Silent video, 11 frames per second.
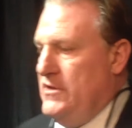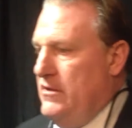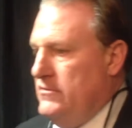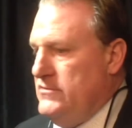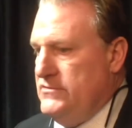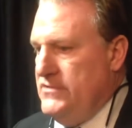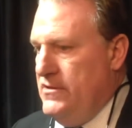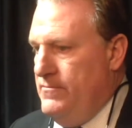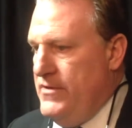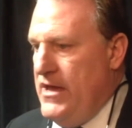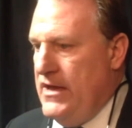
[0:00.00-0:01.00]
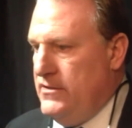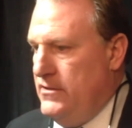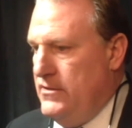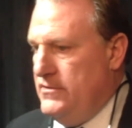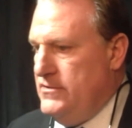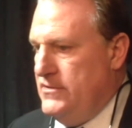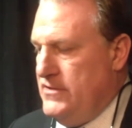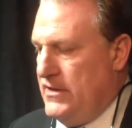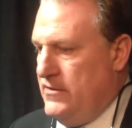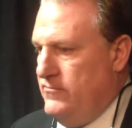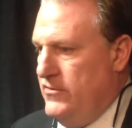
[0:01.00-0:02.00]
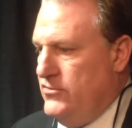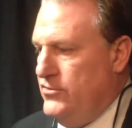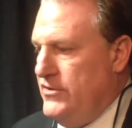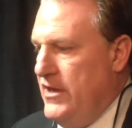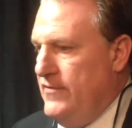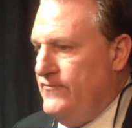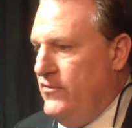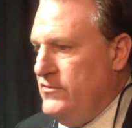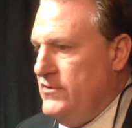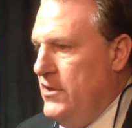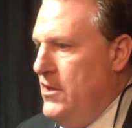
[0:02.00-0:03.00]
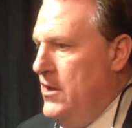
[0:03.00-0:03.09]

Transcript: solid since he come back. He, that's his second real good game for us.